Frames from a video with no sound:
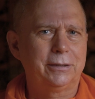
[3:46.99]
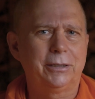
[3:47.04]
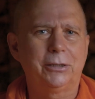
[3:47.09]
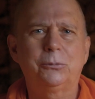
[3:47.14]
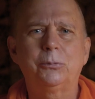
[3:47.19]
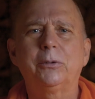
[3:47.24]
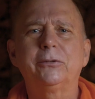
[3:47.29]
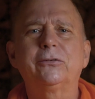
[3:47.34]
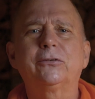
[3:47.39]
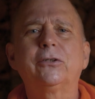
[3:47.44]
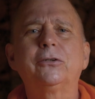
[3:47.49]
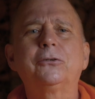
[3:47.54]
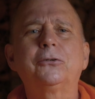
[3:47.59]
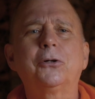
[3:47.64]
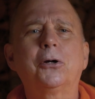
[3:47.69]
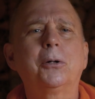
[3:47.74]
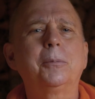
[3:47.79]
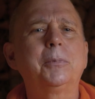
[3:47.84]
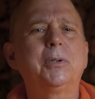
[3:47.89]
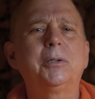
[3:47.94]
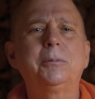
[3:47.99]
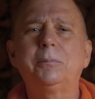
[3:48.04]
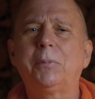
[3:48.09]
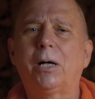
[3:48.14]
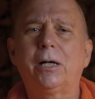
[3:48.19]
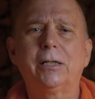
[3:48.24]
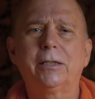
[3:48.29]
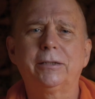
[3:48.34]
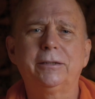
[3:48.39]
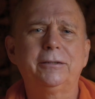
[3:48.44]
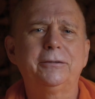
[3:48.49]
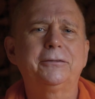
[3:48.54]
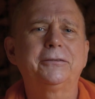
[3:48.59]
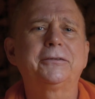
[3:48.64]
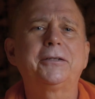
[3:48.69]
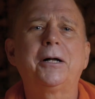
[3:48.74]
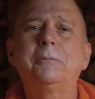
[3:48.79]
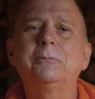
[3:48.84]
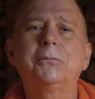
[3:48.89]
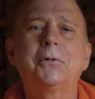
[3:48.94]
It was determined by
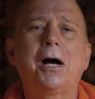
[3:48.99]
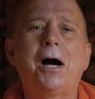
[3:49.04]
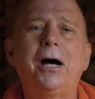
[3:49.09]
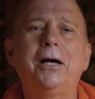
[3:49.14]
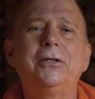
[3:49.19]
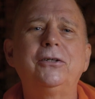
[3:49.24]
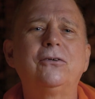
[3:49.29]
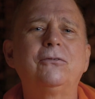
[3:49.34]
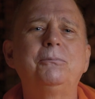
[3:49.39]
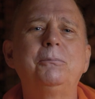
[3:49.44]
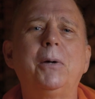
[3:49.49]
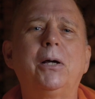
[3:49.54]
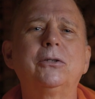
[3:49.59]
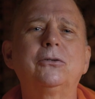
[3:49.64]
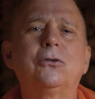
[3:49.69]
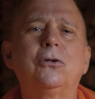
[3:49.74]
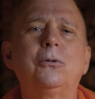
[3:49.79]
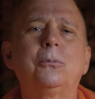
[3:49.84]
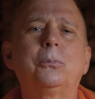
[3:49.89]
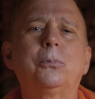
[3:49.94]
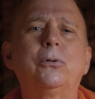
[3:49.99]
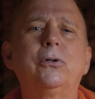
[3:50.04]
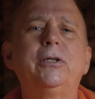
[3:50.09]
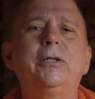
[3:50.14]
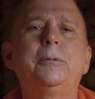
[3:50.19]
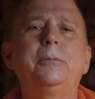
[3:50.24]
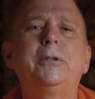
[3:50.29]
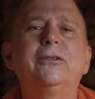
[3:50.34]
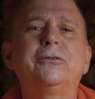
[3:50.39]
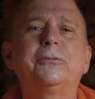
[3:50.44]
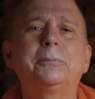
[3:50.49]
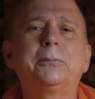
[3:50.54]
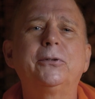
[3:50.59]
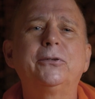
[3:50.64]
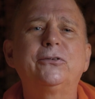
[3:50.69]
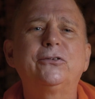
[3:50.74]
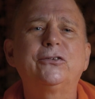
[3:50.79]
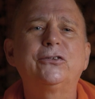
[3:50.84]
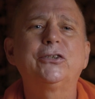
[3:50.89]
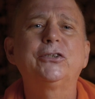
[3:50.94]
some kind of mental
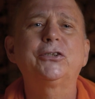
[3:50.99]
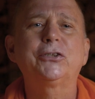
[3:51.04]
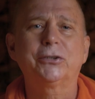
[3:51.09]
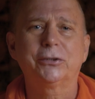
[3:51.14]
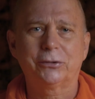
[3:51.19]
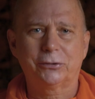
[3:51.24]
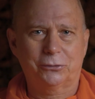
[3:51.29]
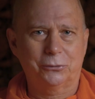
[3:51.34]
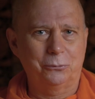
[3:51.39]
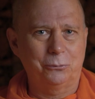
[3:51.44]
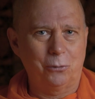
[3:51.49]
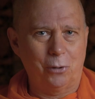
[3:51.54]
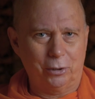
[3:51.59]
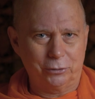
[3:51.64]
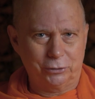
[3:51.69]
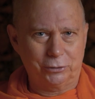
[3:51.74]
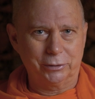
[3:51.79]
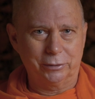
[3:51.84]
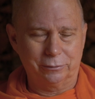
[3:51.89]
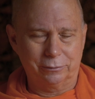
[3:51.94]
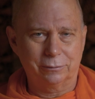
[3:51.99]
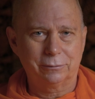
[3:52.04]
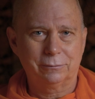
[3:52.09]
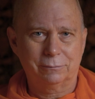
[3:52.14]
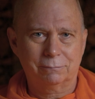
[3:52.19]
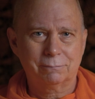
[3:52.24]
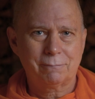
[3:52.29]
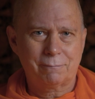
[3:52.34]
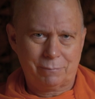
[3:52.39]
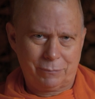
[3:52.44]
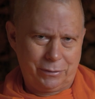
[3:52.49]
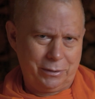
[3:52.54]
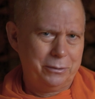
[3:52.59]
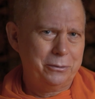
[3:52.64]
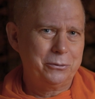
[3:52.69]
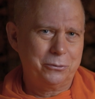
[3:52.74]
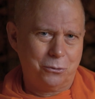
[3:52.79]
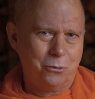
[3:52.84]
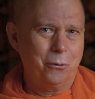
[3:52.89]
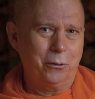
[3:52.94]
predisposition to watch it,
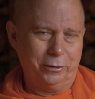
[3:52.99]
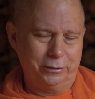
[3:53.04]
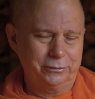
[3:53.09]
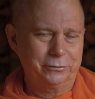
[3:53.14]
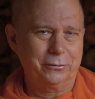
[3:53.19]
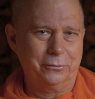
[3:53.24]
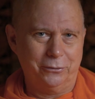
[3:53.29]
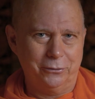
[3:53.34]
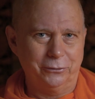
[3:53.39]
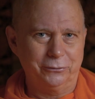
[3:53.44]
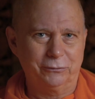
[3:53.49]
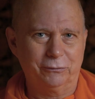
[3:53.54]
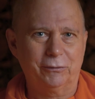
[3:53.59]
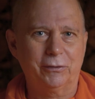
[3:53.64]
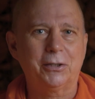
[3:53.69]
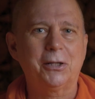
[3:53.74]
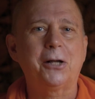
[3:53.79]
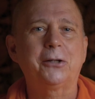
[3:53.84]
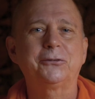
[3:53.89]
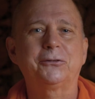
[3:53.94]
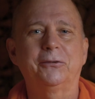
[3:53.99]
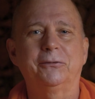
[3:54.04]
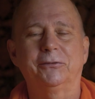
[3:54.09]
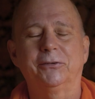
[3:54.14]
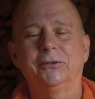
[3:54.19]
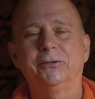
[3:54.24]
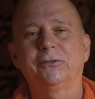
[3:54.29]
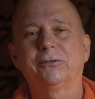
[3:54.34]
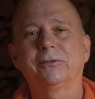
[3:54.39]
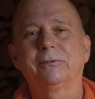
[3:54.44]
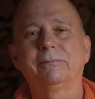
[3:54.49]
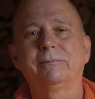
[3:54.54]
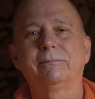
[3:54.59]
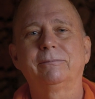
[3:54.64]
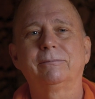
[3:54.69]
according to those philosophers.